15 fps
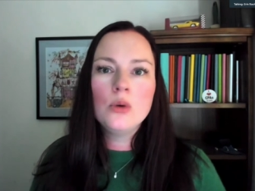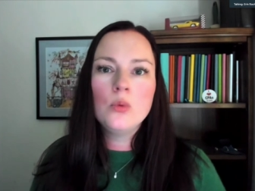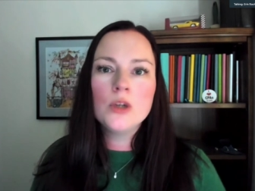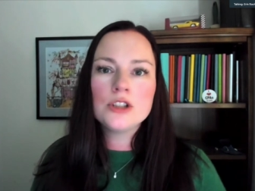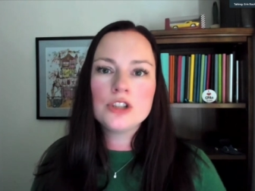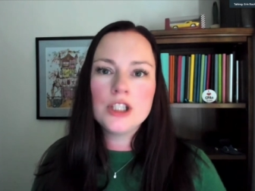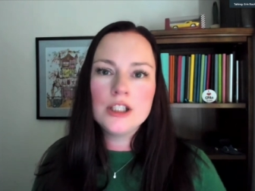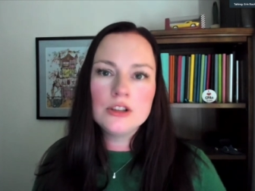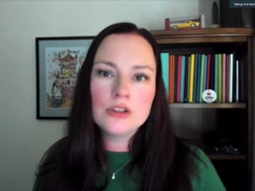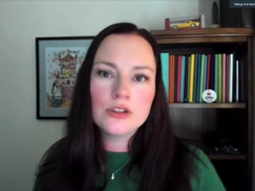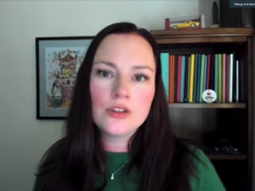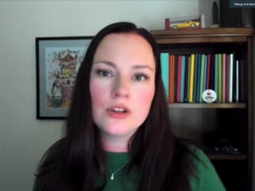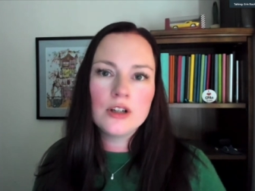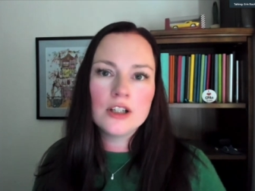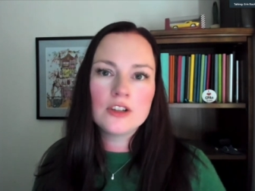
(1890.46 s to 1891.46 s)
what
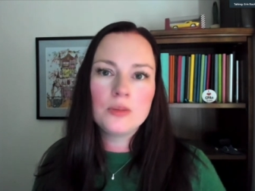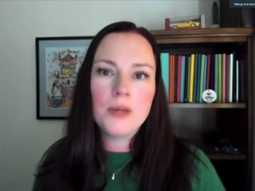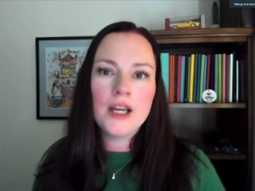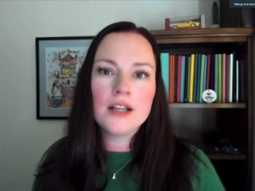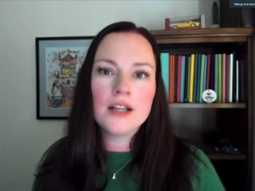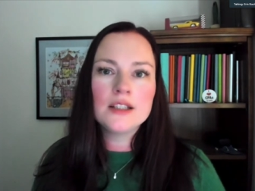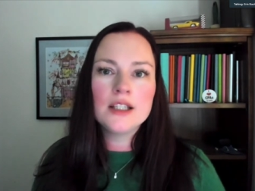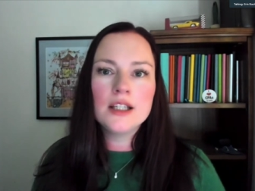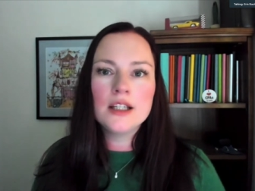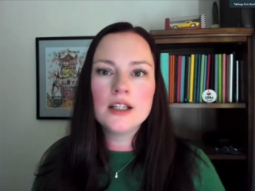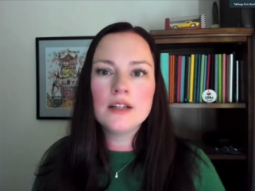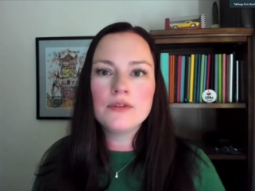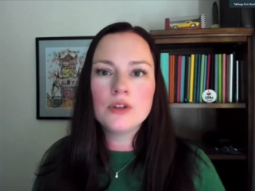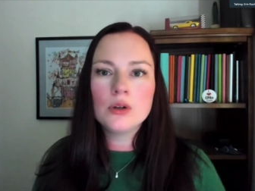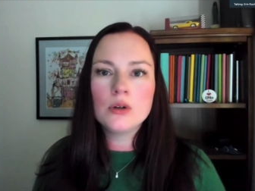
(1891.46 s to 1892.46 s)
changes they're
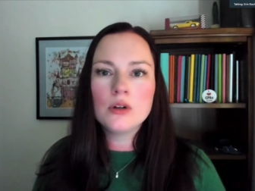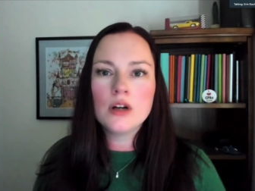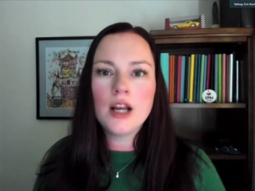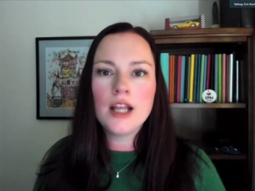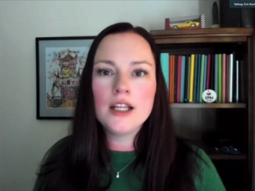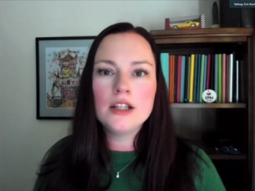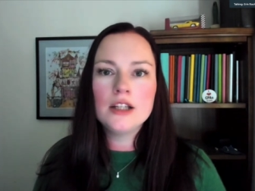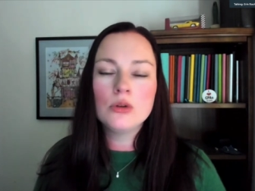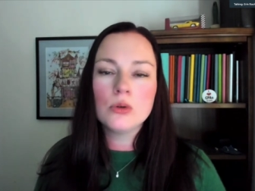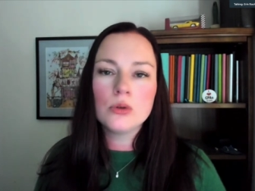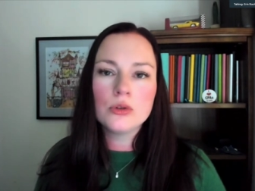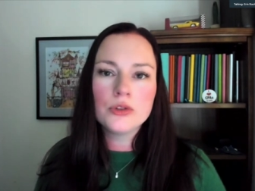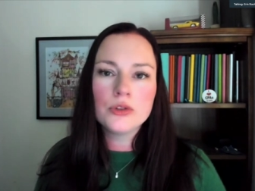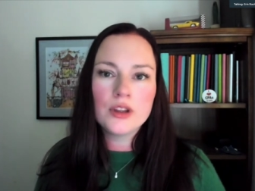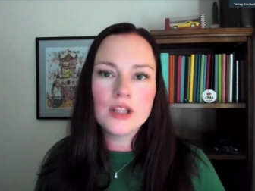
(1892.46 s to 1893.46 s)
expecting, if there are any
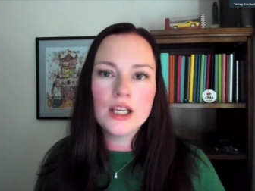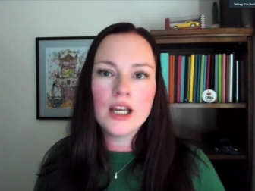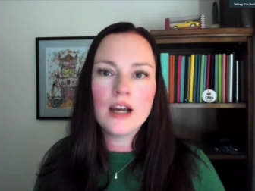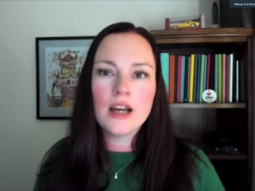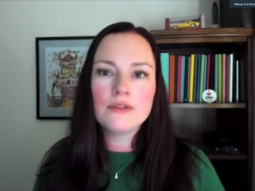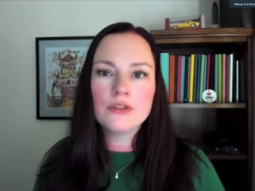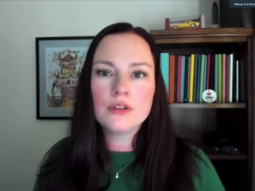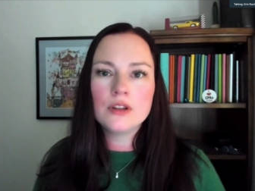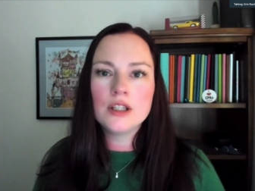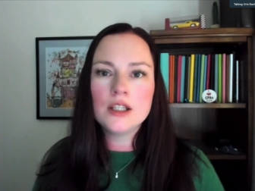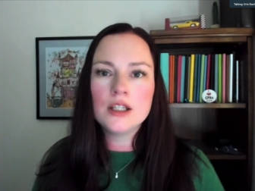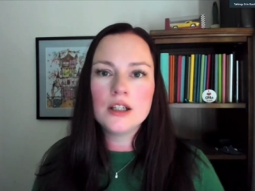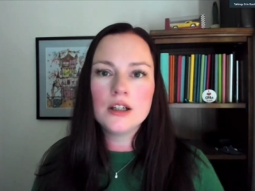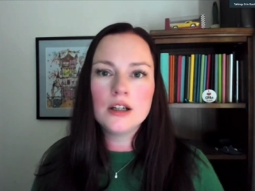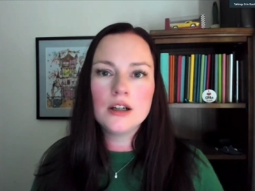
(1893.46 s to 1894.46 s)
goals that they have for the
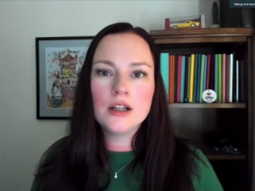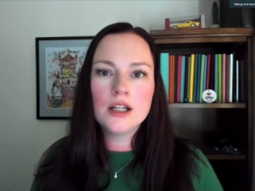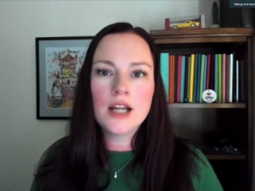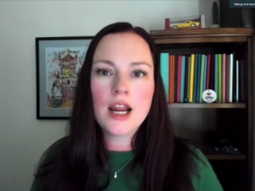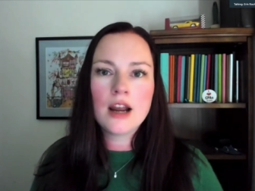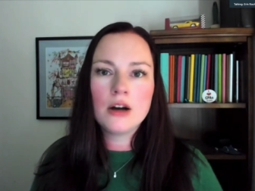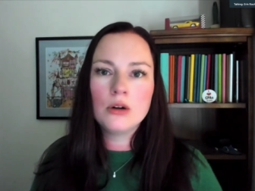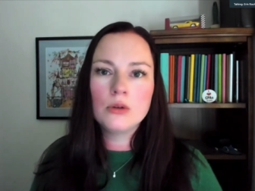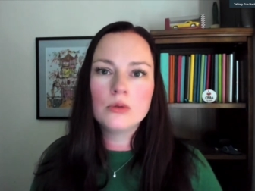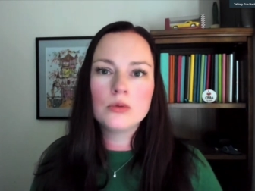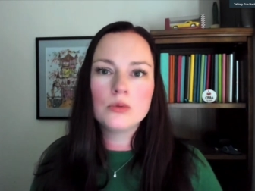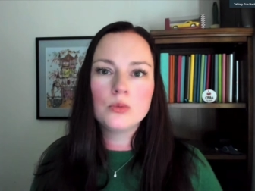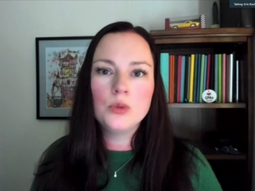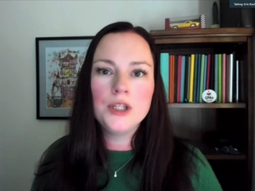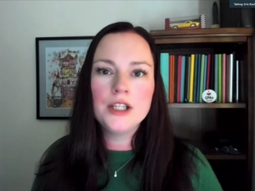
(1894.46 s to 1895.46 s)
year and
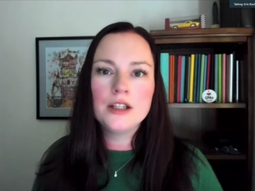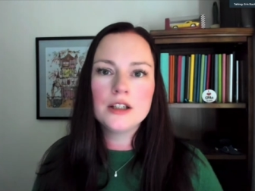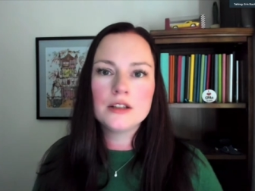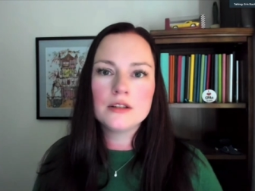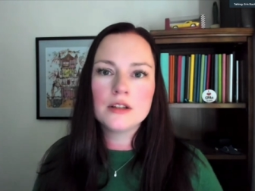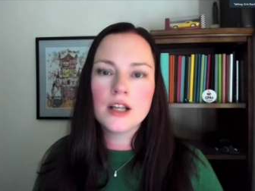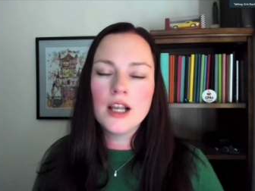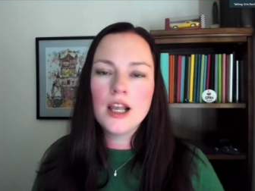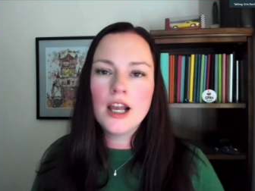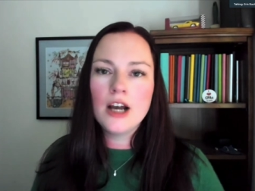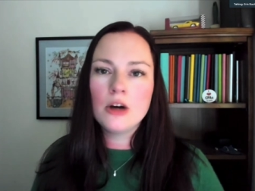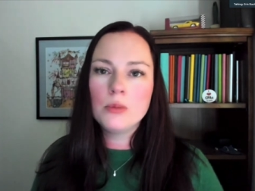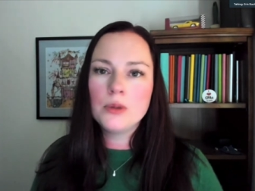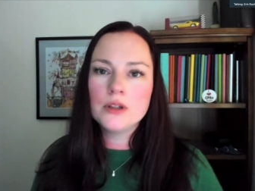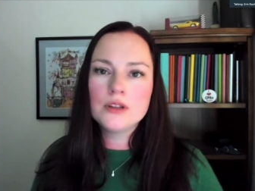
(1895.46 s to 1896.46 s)
how we can
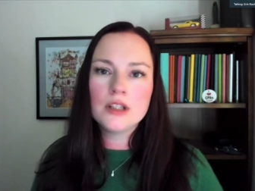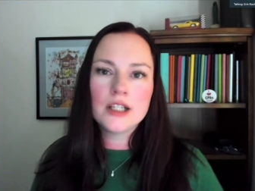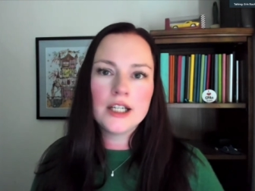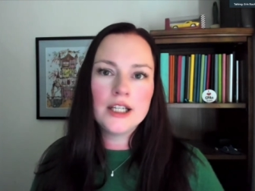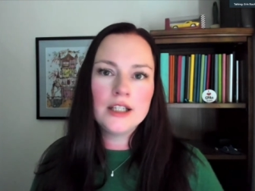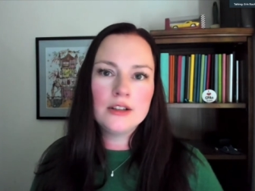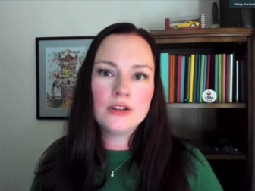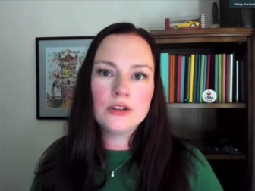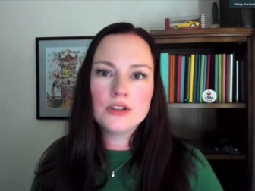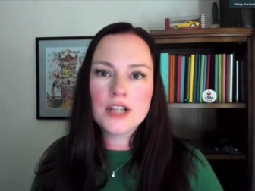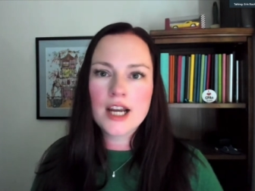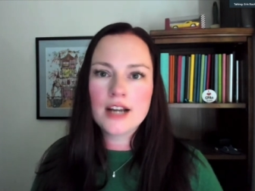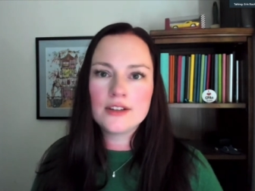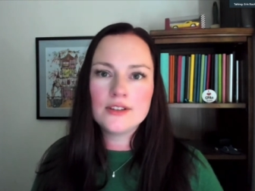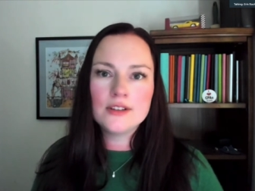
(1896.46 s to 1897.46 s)
help align their
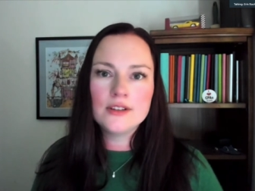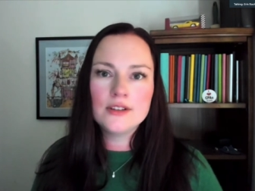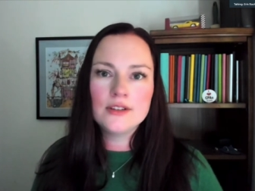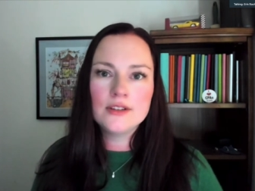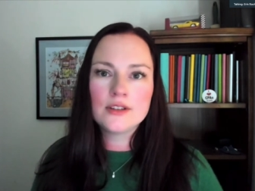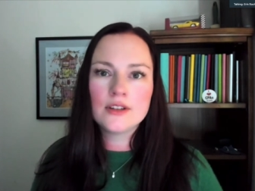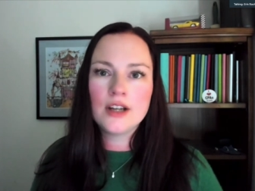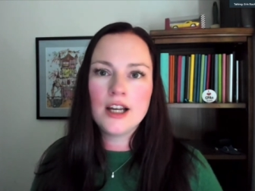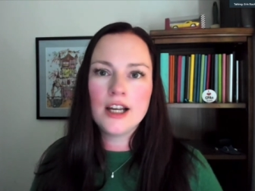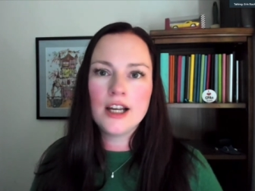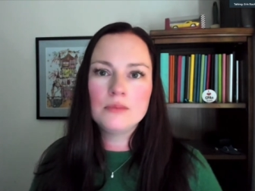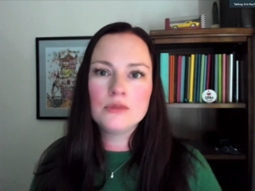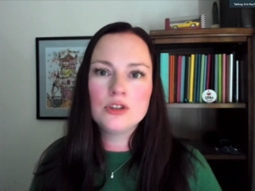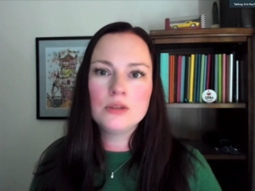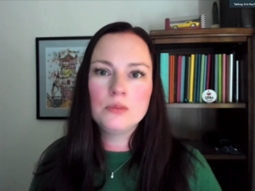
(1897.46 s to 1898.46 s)
taxes
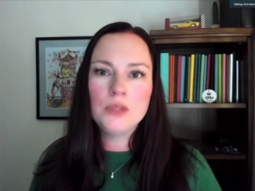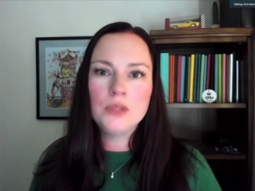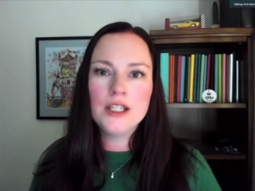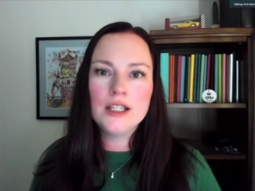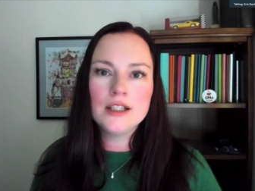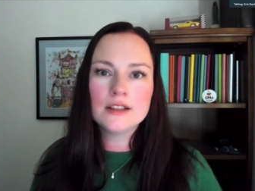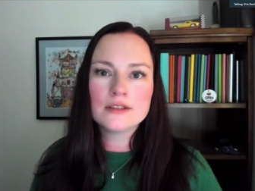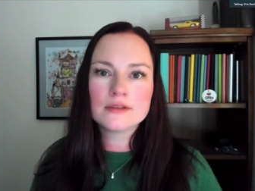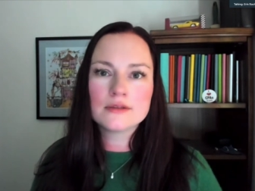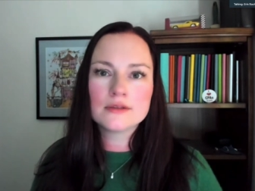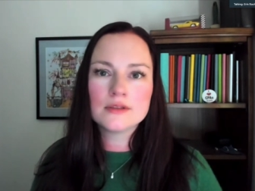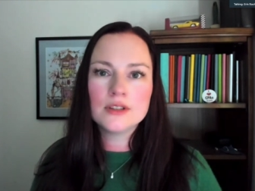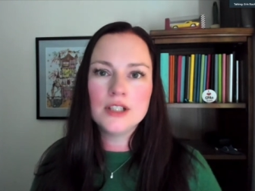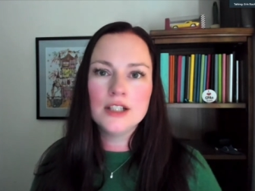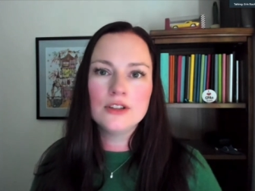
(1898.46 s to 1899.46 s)
to be
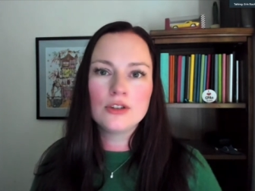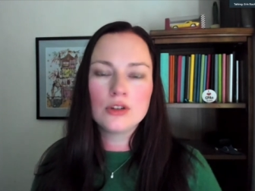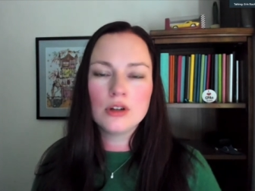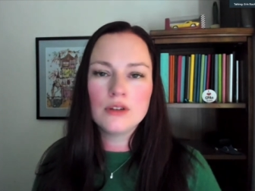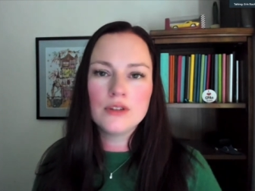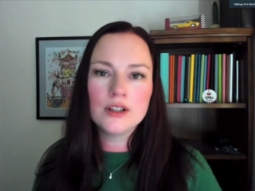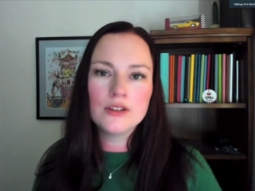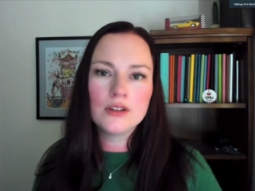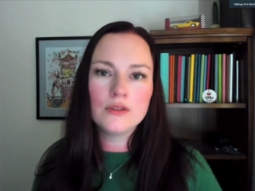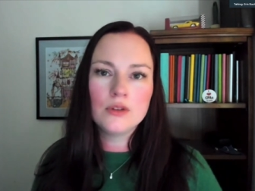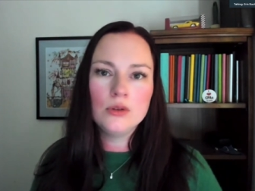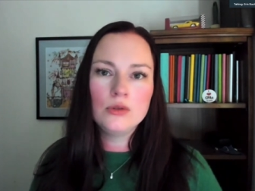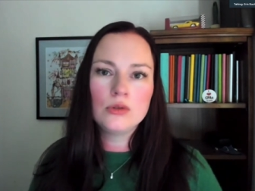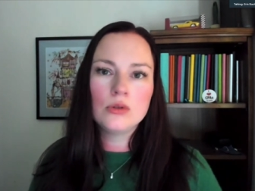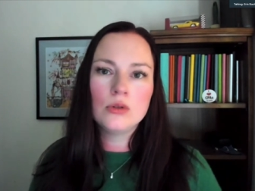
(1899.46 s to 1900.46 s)
in service of
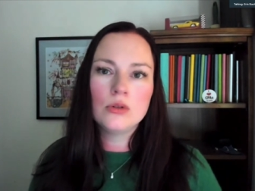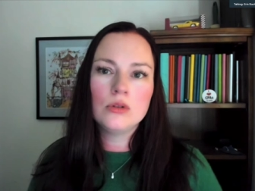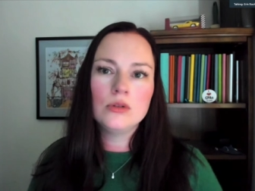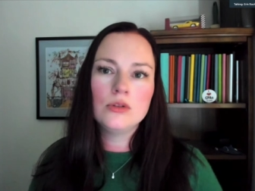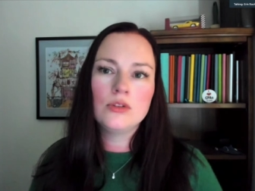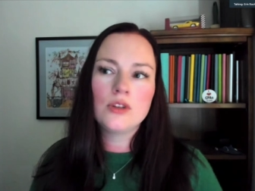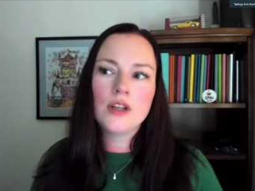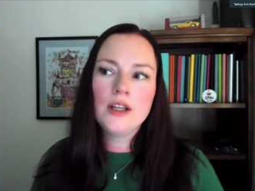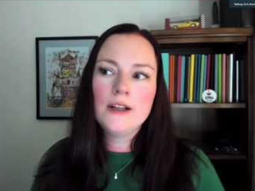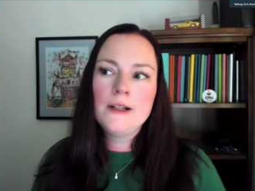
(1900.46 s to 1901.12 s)
those goals.